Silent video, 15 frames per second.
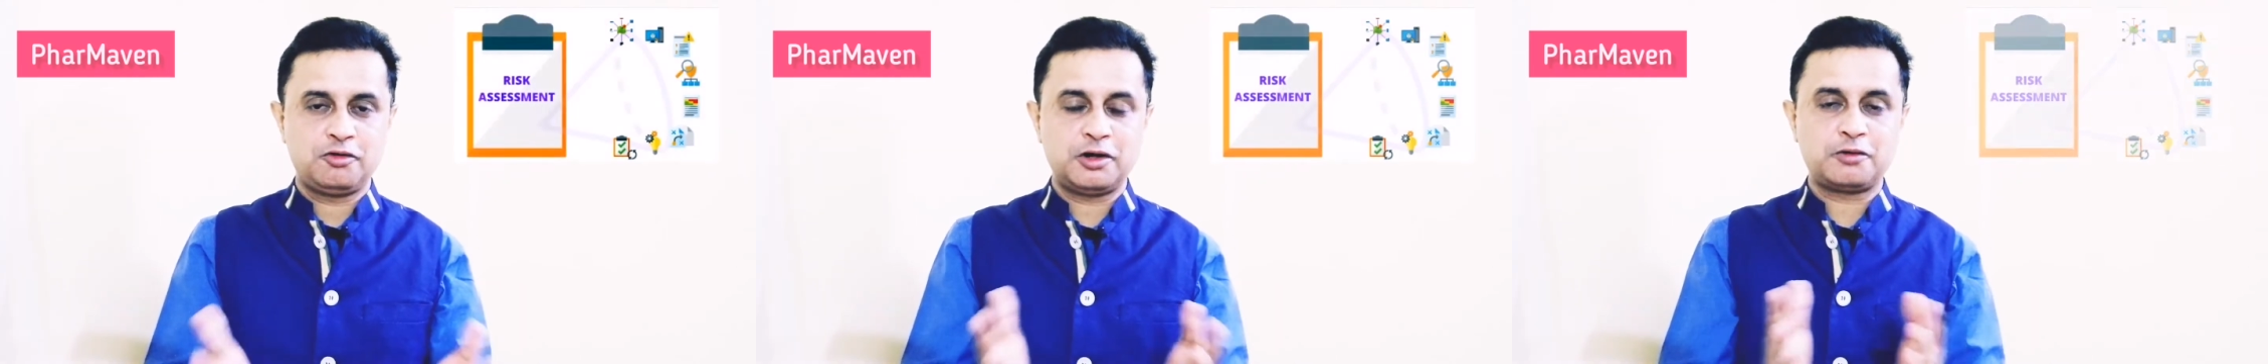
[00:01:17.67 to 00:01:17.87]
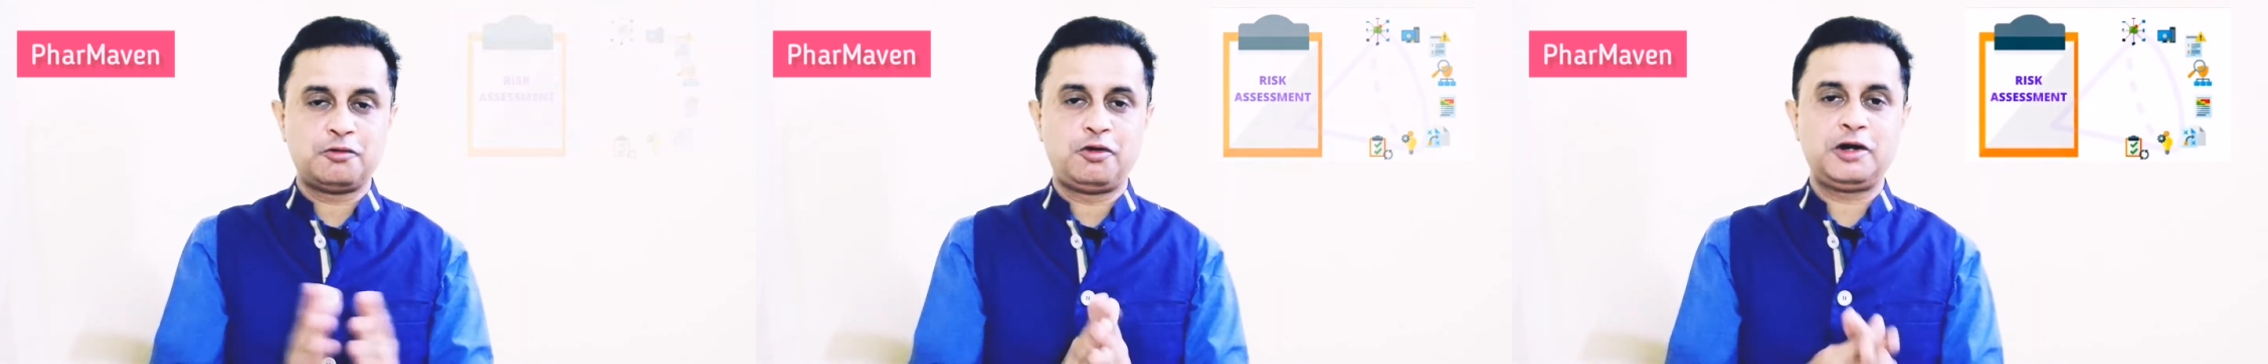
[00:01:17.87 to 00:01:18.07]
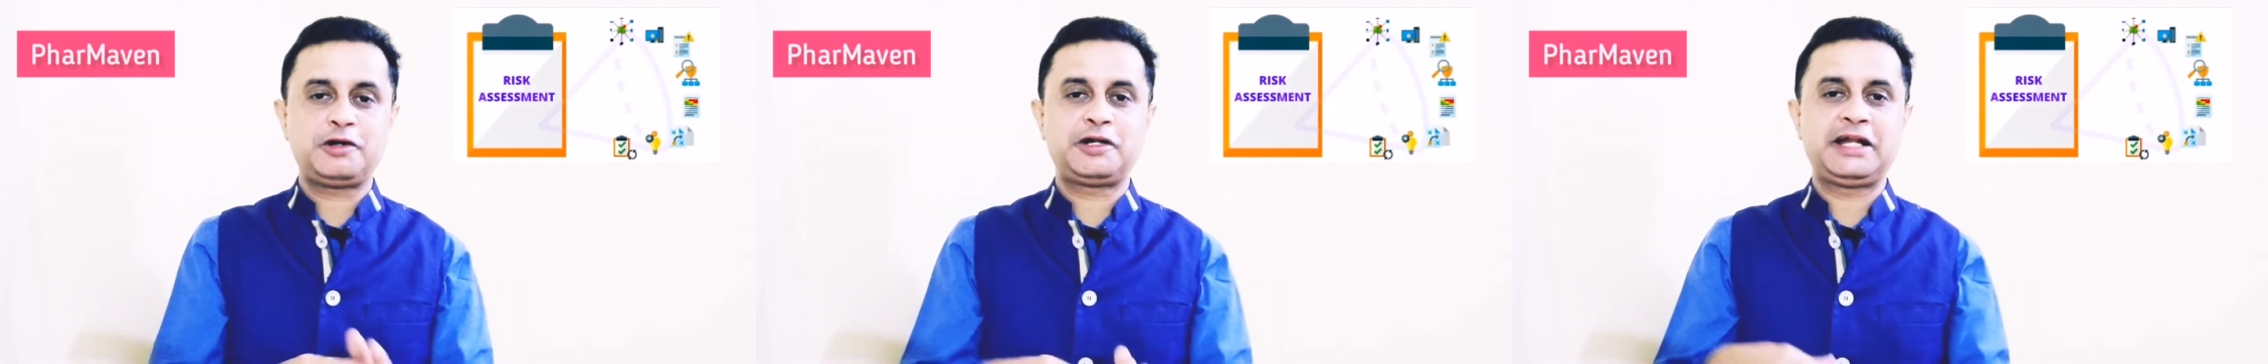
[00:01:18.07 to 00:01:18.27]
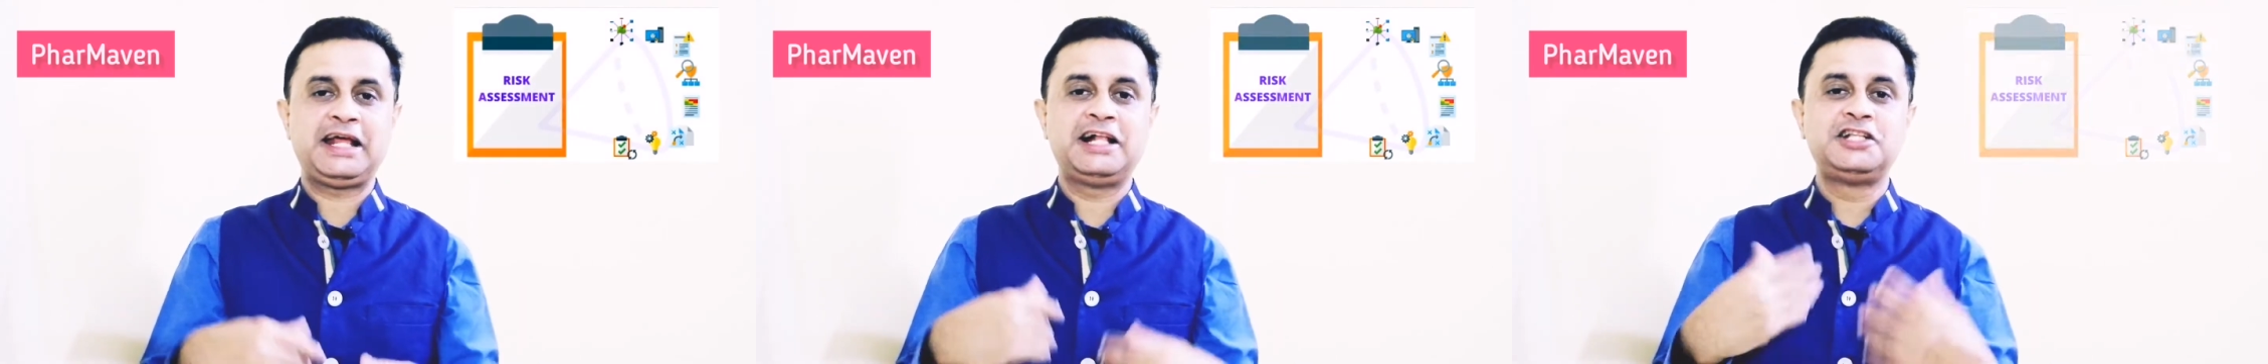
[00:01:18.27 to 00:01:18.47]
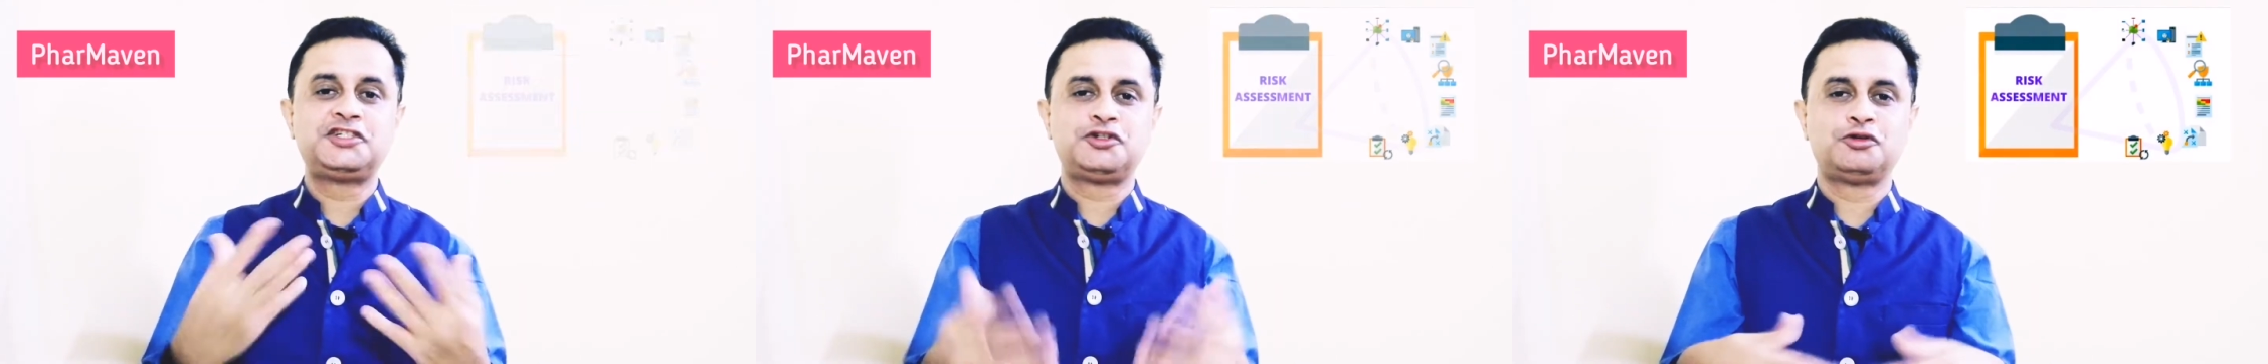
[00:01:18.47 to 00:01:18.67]
or what
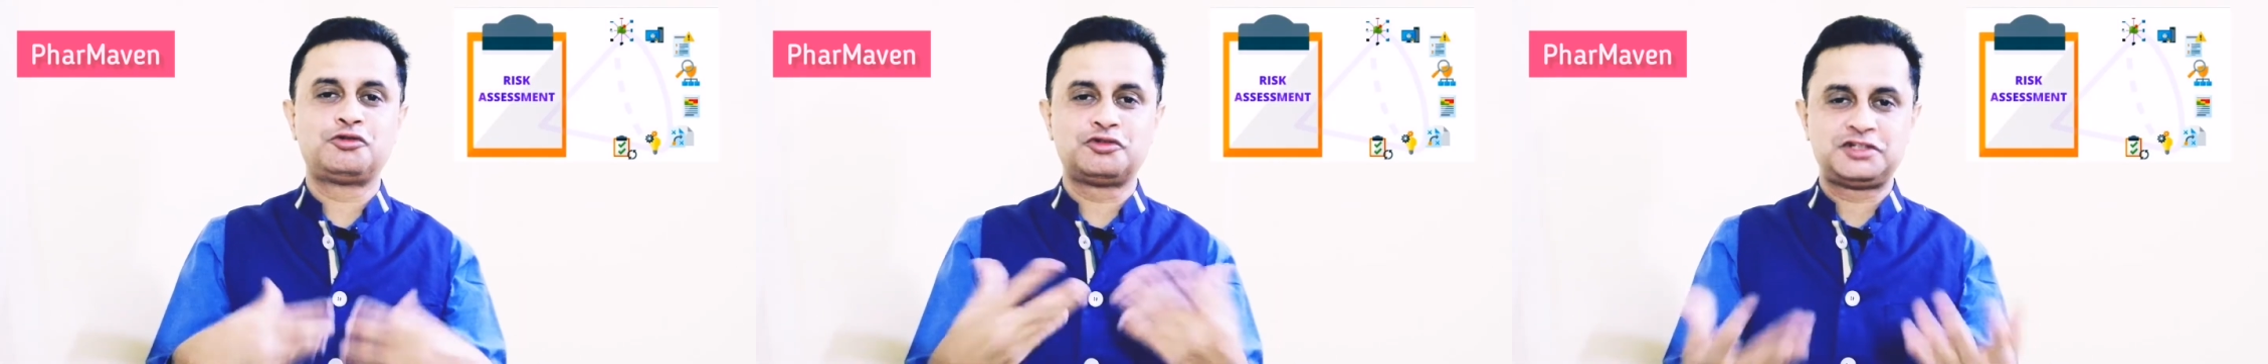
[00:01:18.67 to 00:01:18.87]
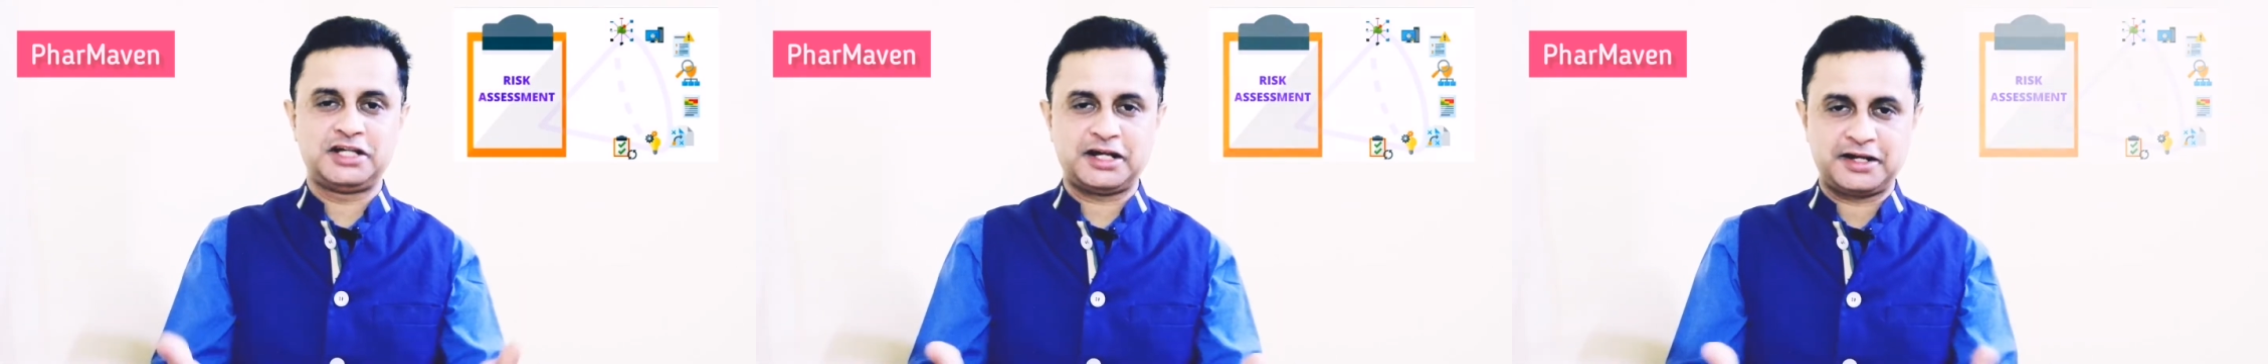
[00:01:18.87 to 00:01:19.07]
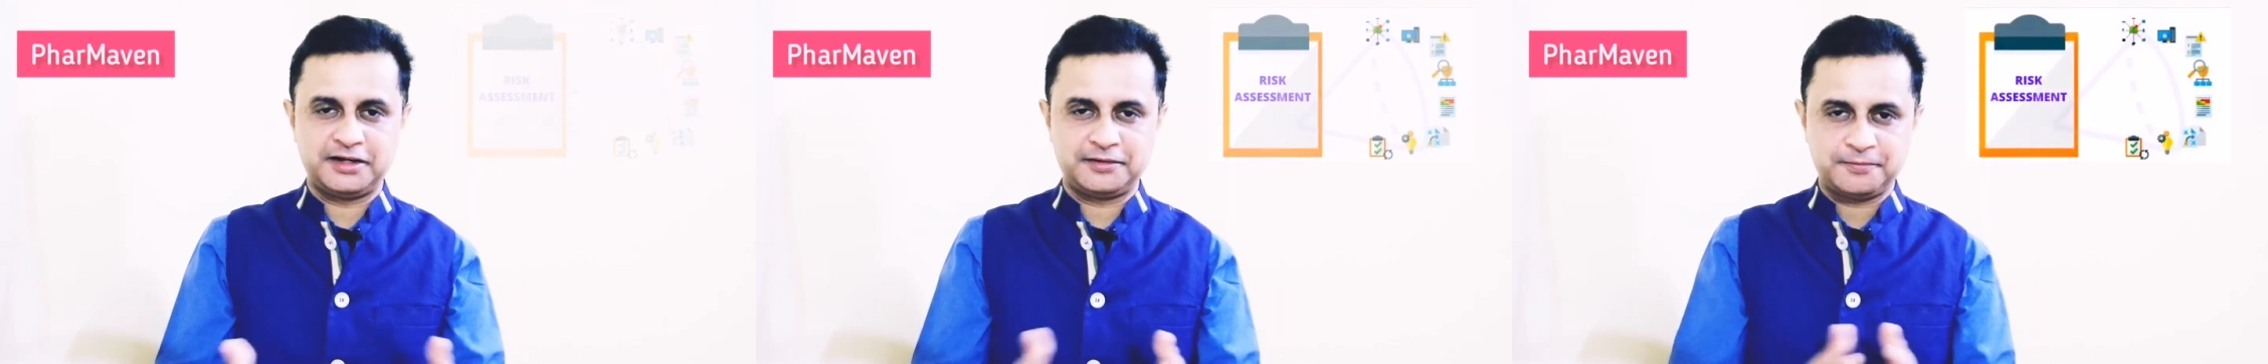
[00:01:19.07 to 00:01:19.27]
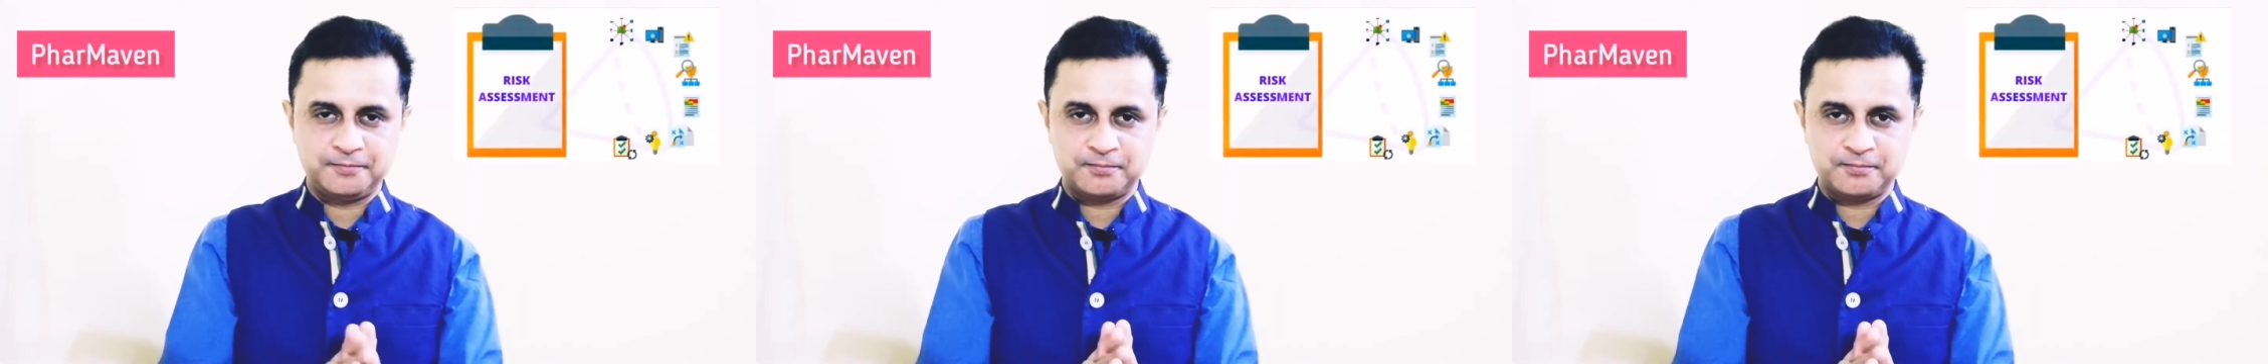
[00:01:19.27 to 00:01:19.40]
tells you to check it?